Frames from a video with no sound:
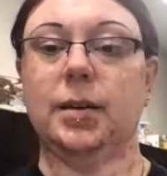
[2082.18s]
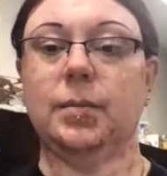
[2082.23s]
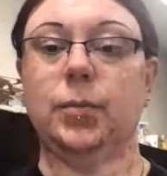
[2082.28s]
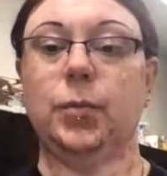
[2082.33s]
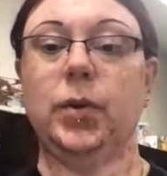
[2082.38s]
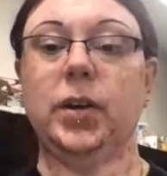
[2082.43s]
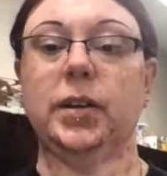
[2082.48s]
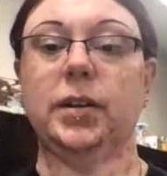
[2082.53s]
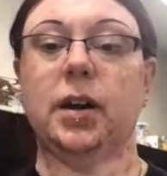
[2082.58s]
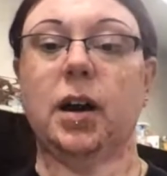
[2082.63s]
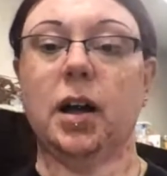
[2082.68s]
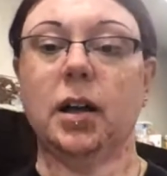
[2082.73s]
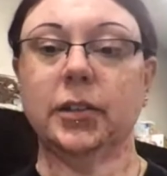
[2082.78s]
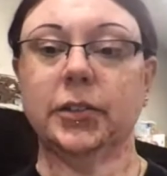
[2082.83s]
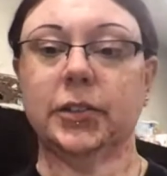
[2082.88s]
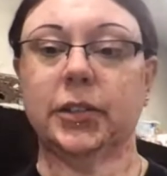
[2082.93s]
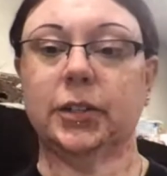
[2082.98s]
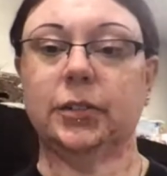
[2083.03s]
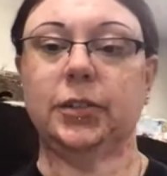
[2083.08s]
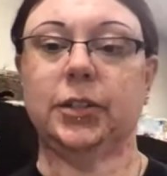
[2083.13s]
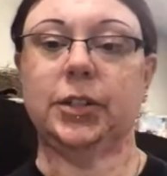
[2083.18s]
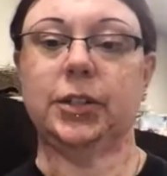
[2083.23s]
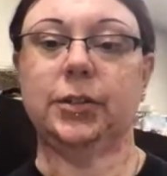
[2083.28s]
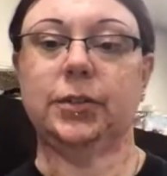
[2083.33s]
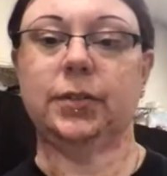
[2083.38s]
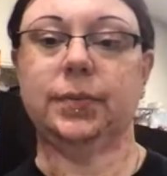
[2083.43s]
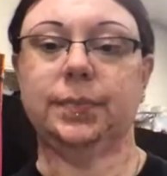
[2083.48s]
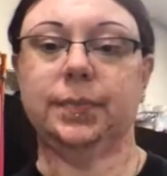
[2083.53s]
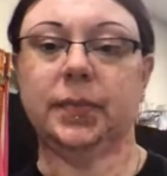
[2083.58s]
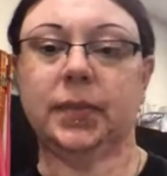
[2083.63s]
We can also
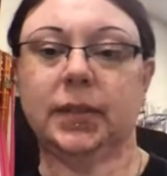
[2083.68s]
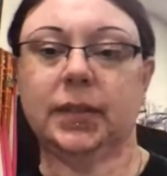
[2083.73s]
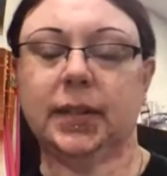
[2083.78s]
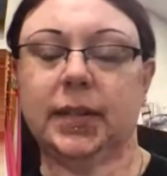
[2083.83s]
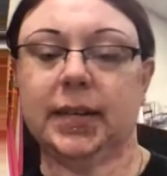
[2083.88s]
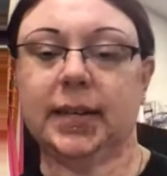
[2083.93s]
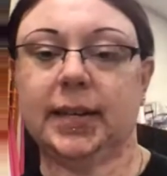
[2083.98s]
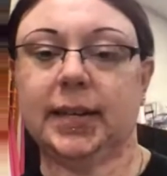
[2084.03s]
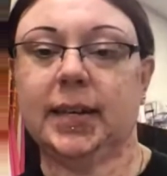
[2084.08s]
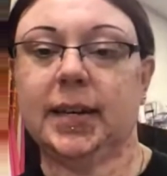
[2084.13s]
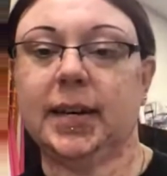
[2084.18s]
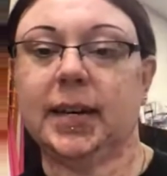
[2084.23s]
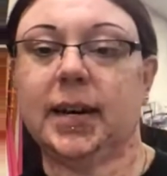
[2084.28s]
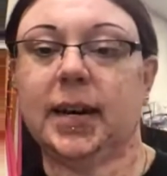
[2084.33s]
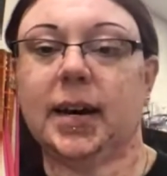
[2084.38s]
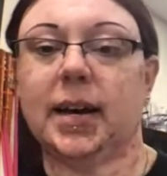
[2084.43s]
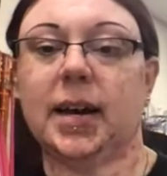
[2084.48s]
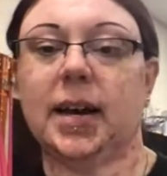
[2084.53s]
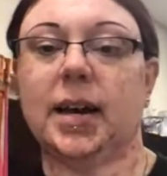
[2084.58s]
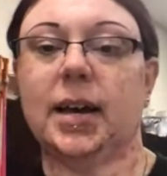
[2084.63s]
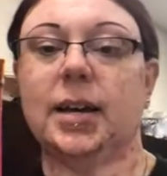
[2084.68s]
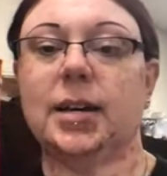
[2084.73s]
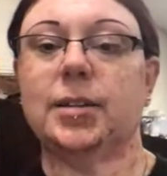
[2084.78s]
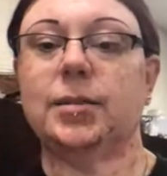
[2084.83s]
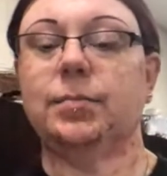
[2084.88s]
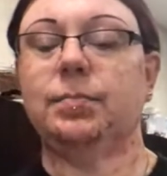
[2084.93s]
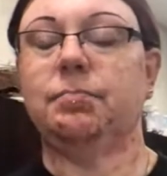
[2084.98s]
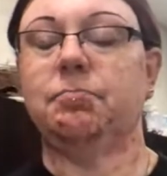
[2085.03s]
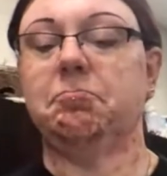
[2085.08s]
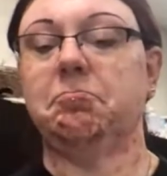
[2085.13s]
do,
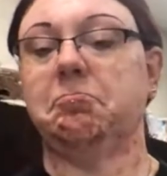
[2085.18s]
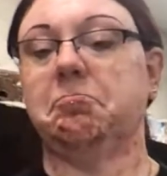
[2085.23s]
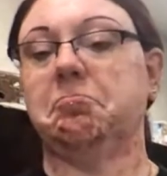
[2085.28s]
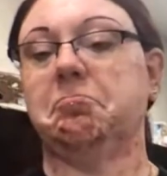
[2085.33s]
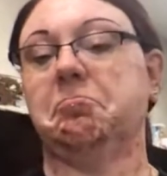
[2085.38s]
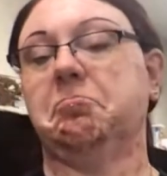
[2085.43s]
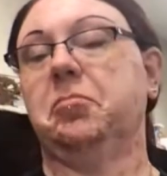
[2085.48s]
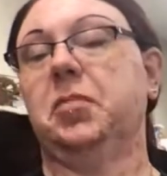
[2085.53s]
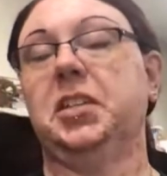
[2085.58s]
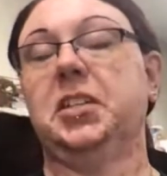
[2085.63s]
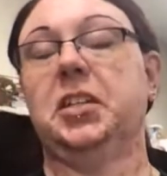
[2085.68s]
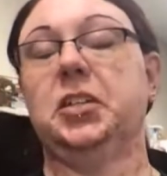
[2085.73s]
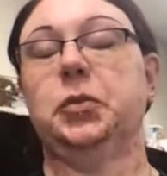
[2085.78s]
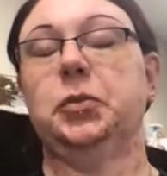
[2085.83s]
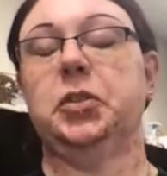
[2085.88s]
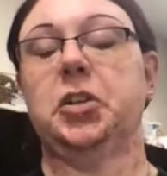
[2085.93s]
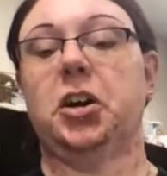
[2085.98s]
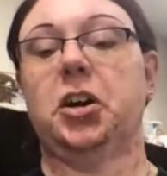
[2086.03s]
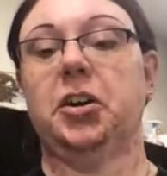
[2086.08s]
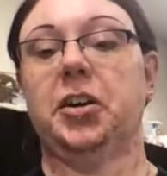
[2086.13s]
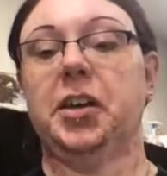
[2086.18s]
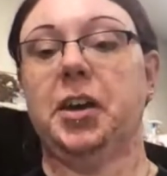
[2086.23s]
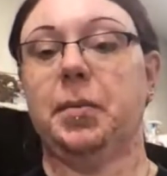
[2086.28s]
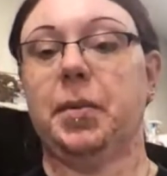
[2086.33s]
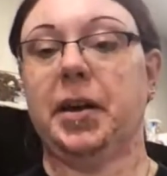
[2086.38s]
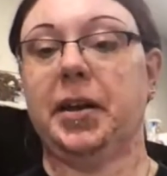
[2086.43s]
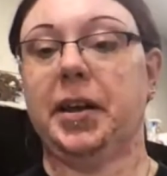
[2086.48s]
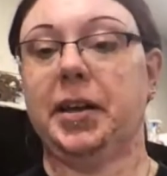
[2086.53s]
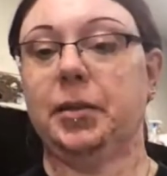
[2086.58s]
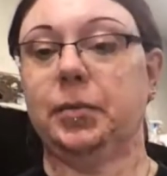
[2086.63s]
since we're talking
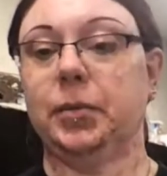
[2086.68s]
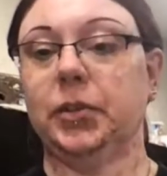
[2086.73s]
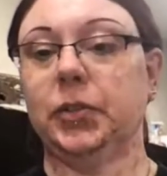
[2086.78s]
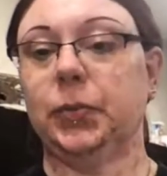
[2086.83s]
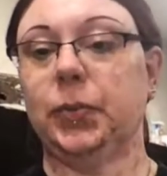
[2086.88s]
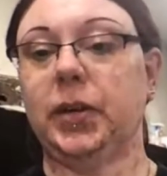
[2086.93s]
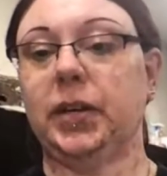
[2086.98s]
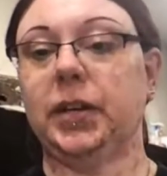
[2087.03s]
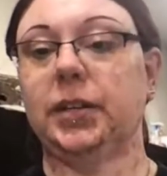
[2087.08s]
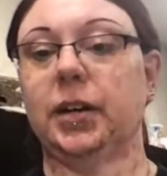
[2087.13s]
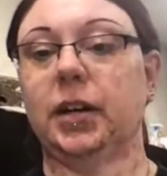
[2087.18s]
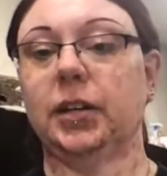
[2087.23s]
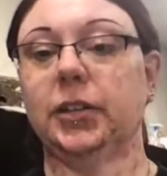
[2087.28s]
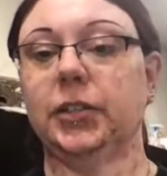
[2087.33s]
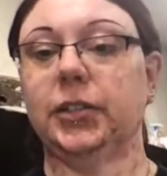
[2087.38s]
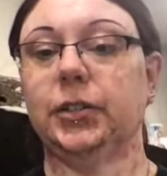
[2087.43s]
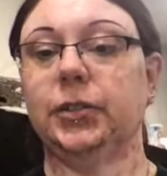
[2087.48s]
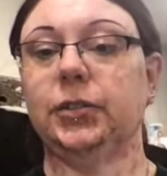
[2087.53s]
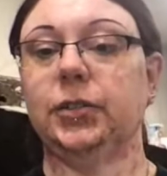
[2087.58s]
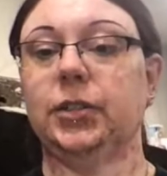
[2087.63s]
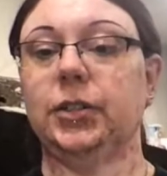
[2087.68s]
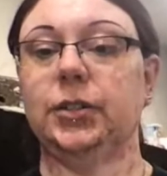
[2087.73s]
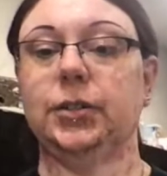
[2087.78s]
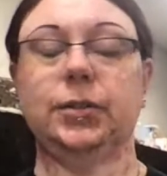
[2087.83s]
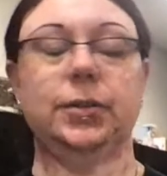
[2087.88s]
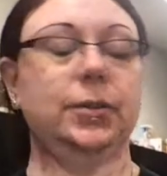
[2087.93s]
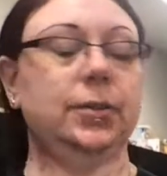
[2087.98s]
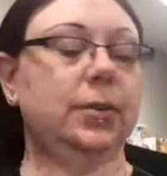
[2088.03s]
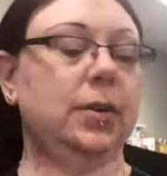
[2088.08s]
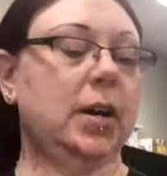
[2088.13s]
about animals, we can also
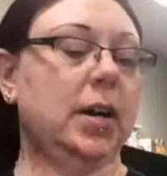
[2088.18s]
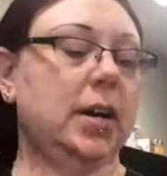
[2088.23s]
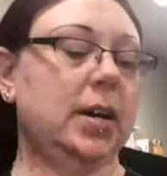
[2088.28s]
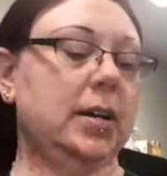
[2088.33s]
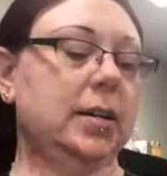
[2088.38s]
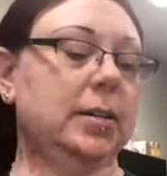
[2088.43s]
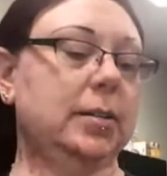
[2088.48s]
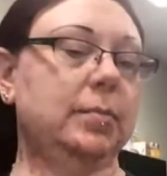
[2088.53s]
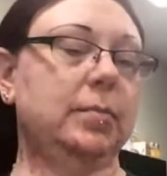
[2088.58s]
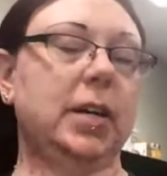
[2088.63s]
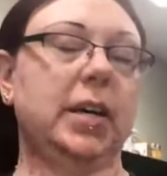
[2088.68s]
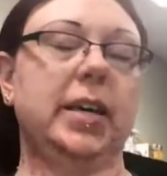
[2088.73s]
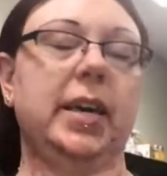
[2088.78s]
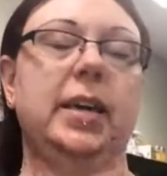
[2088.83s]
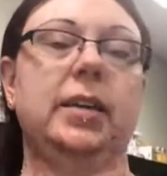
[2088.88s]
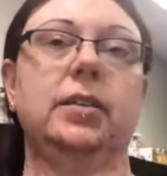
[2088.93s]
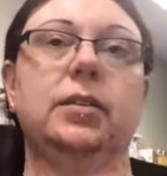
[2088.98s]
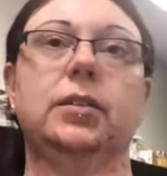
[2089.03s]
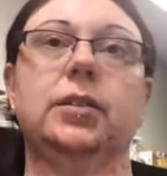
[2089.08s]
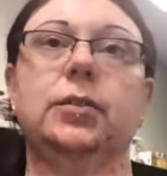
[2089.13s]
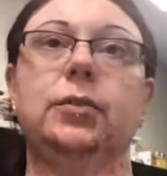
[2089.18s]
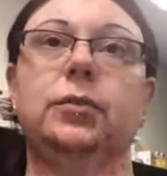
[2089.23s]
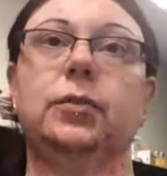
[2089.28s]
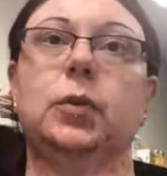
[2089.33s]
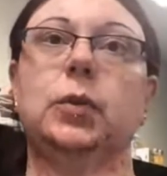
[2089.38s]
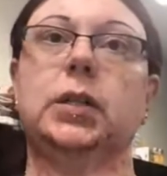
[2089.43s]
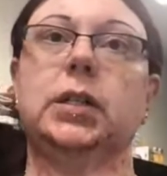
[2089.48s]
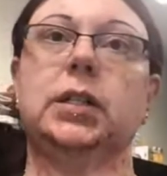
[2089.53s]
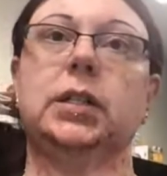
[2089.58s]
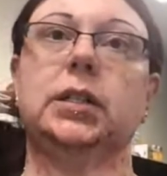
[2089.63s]
do a candle
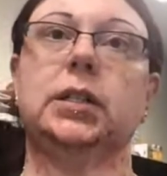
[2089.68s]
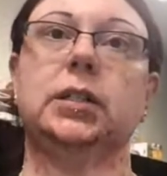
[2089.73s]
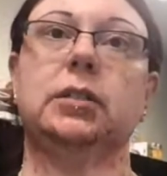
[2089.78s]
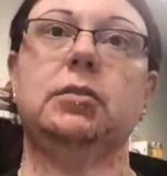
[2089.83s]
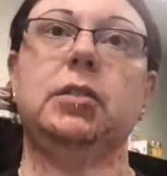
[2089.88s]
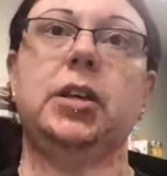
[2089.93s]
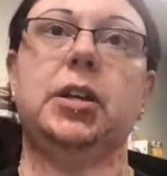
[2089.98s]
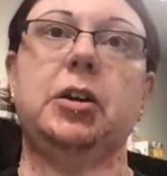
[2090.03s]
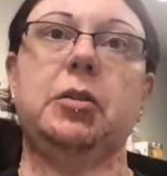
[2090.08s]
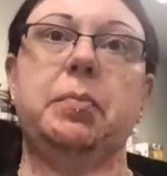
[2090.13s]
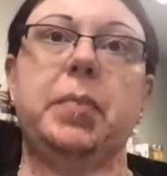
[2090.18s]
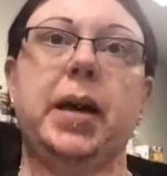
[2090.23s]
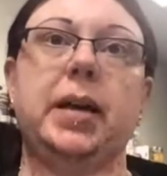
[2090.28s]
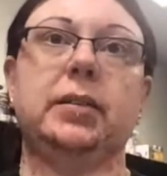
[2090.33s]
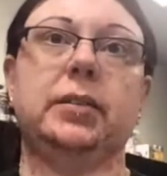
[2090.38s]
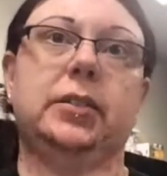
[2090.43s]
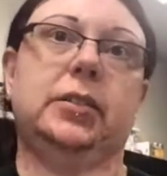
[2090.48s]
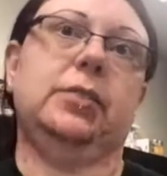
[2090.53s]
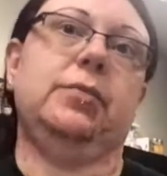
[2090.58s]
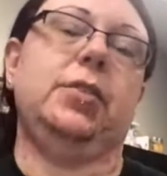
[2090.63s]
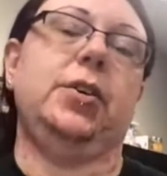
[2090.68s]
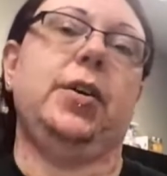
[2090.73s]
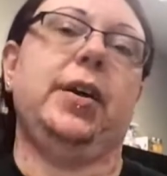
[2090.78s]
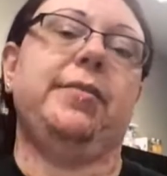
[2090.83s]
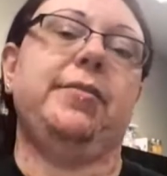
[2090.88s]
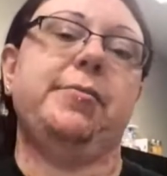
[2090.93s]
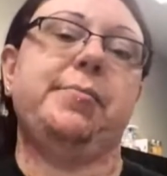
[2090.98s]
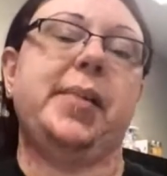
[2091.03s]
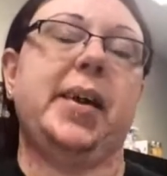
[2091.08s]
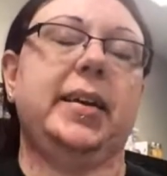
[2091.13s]
for, pets. If you have
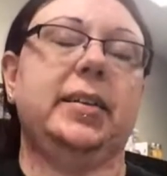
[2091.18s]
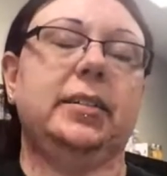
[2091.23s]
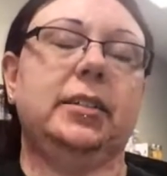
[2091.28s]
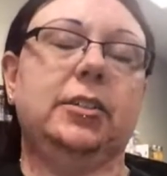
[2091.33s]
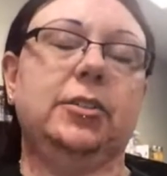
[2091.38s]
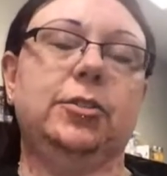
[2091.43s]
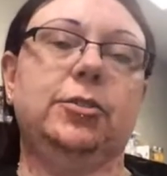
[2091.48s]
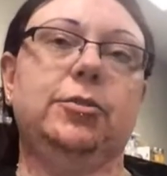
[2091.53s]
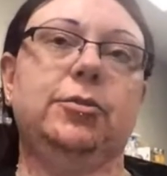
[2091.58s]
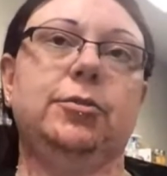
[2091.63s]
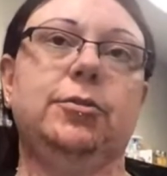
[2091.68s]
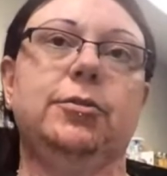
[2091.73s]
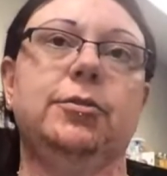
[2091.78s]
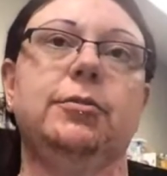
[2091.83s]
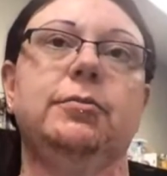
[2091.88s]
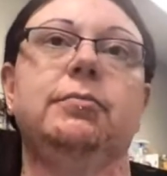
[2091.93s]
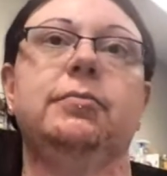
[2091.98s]
a pet who